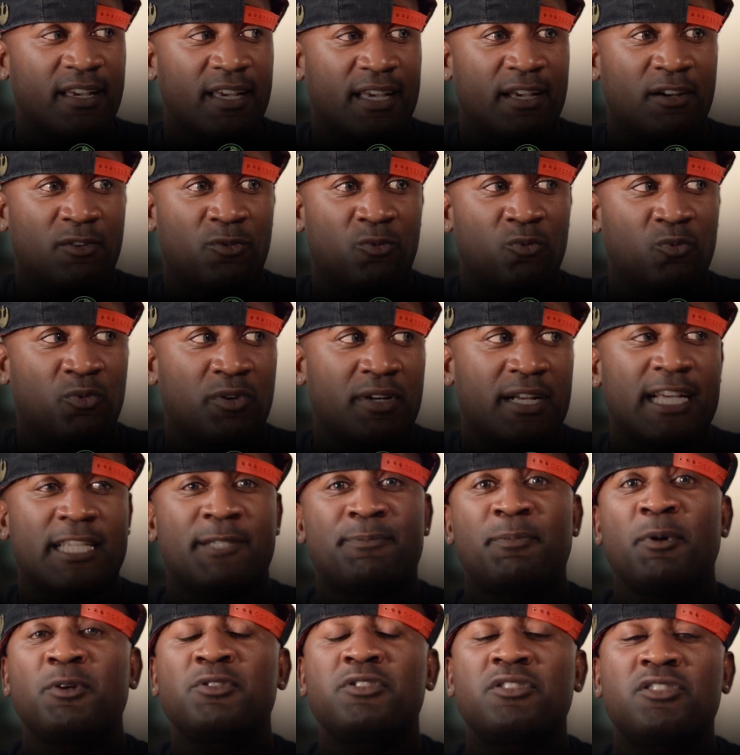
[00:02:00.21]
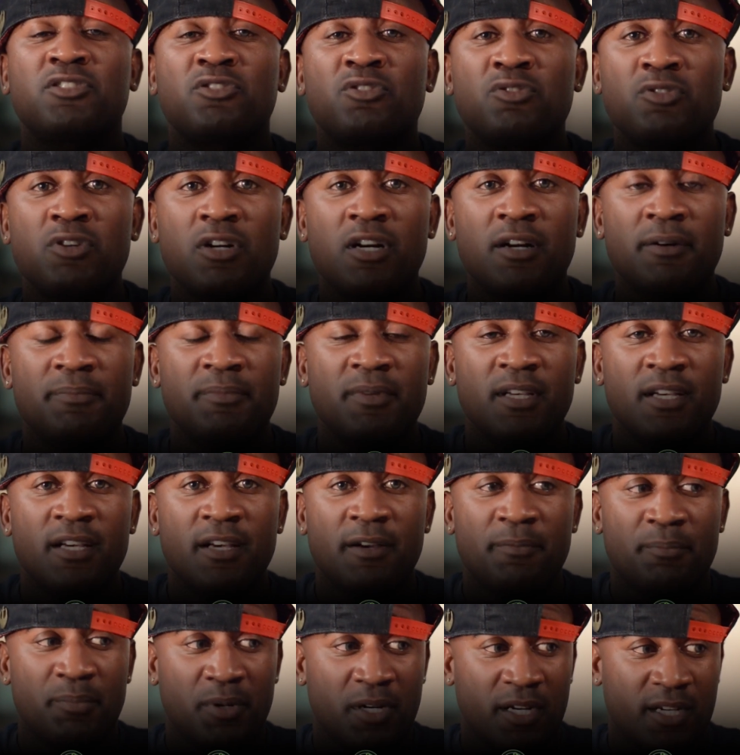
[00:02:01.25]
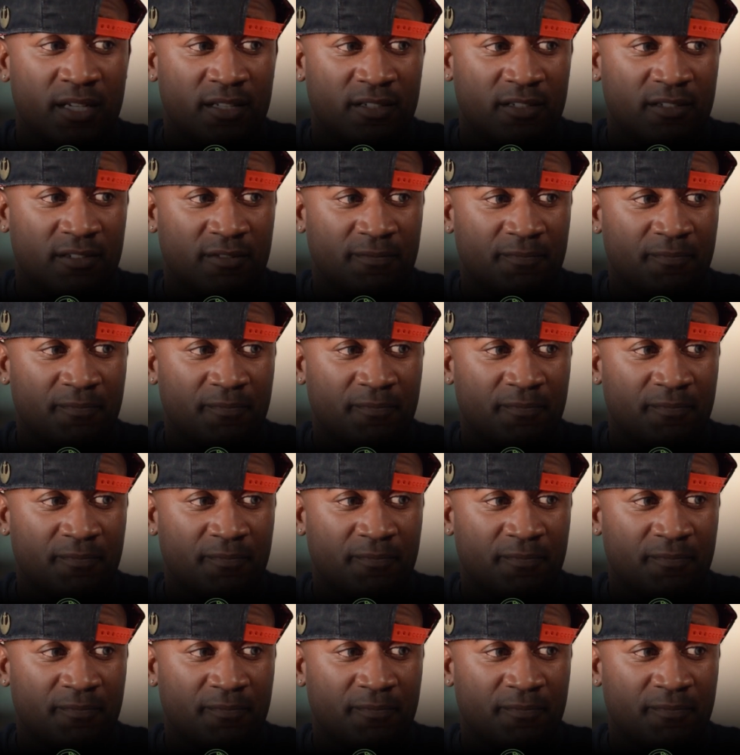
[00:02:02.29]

it, we're not supposed to screw up, but